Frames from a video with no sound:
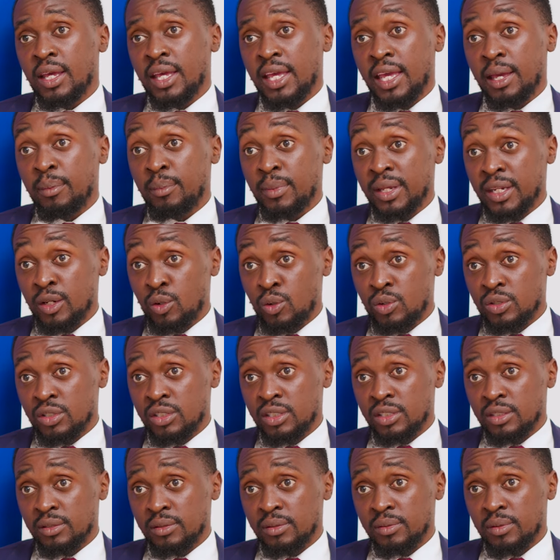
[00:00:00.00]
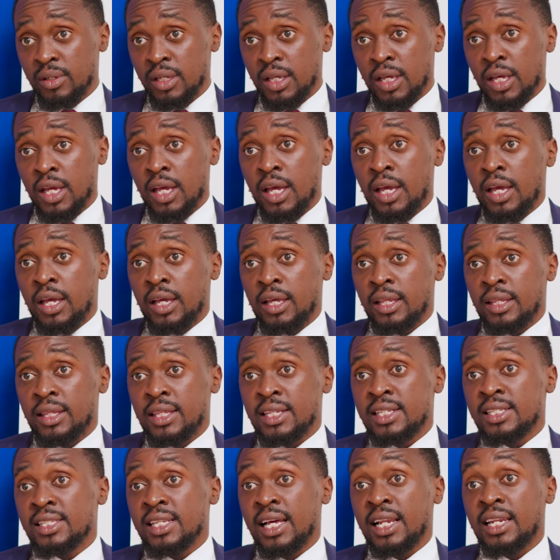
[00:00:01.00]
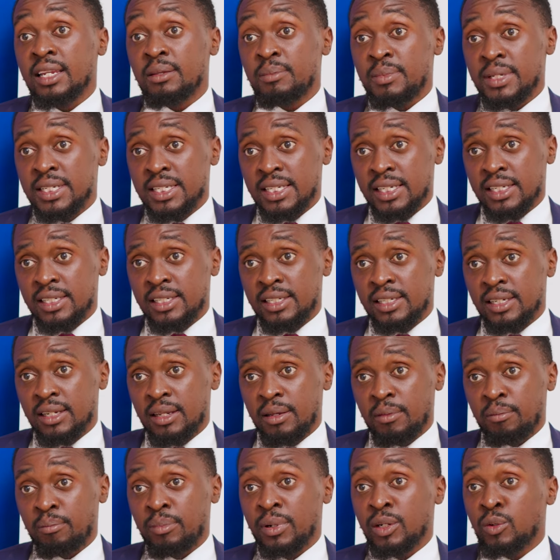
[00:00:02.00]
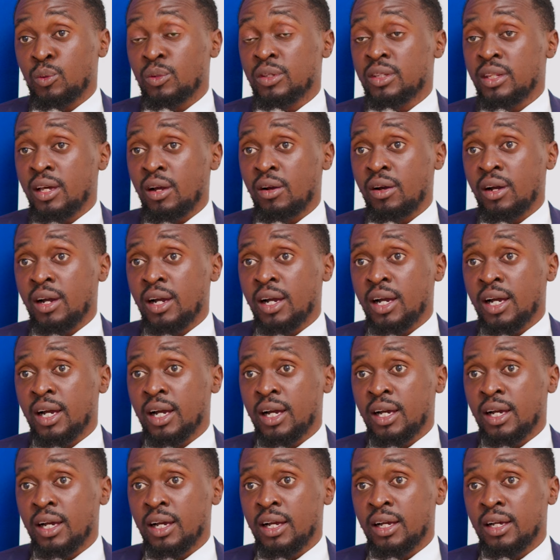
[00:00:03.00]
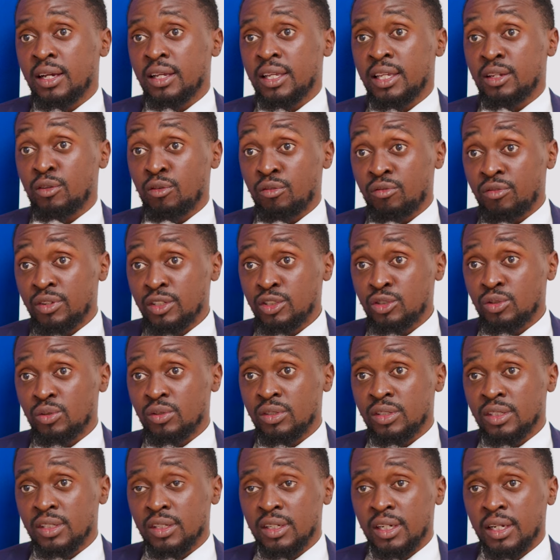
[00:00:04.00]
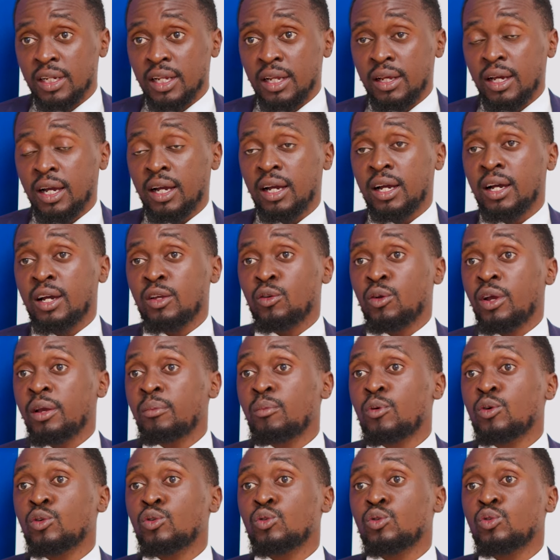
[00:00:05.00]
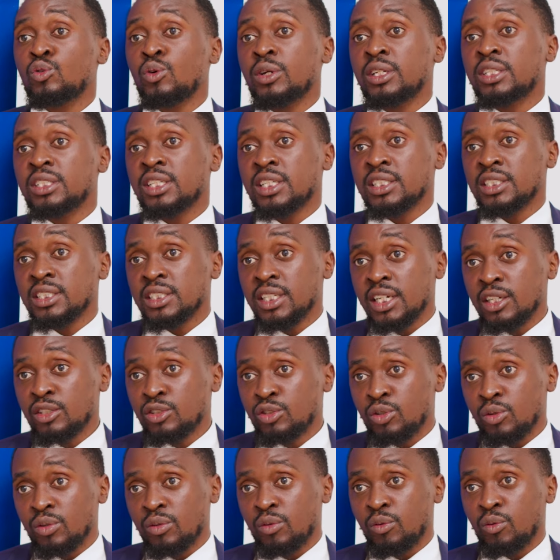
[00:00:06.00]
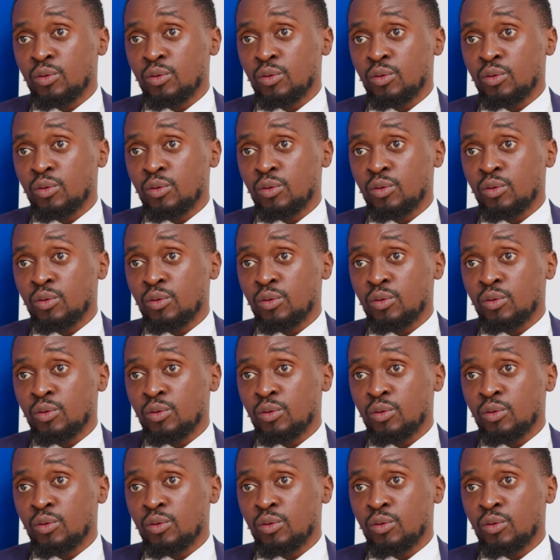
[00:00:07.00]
MNOs. These are limited, but with our innovation, you're able to do a transaction